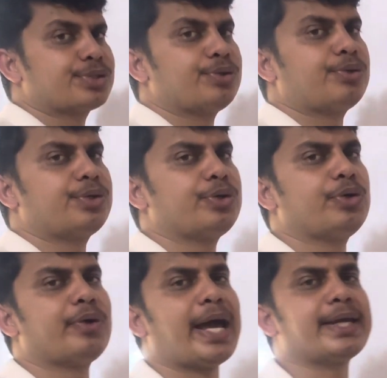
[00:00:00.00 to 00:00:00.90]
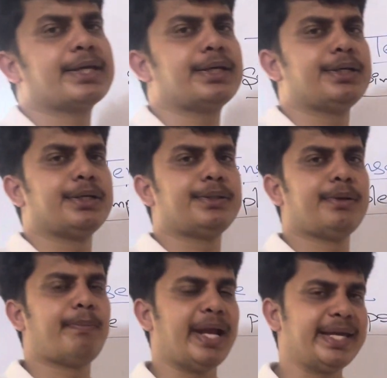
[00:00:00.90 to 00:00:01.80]
So do you like
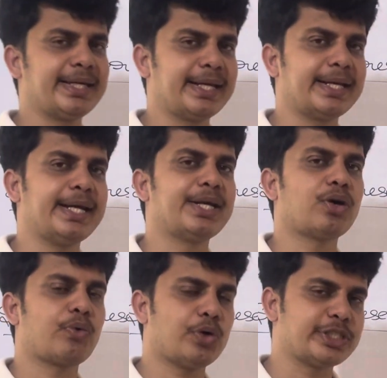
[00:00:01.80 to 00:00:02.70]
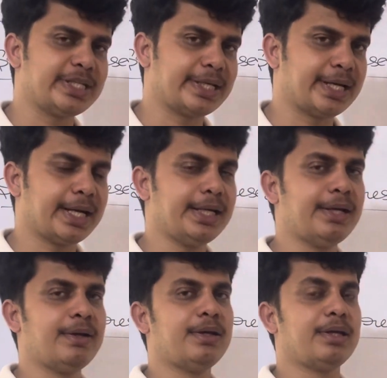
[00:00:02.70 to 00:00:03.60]
playing cricket or watching
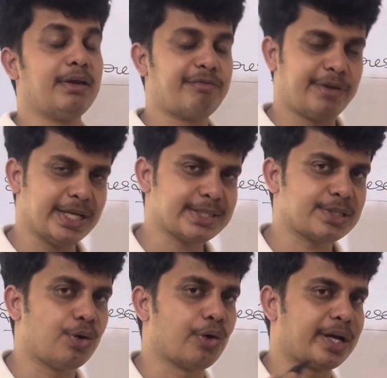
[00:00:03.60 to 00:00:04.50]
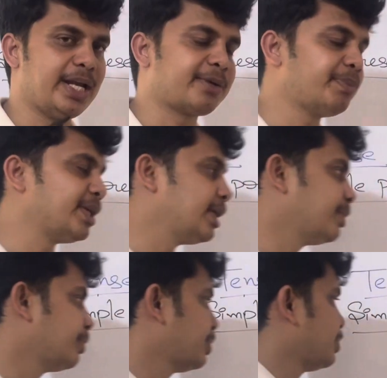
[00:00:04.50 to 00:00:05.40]
cricket? If yes, okay, let me tell you.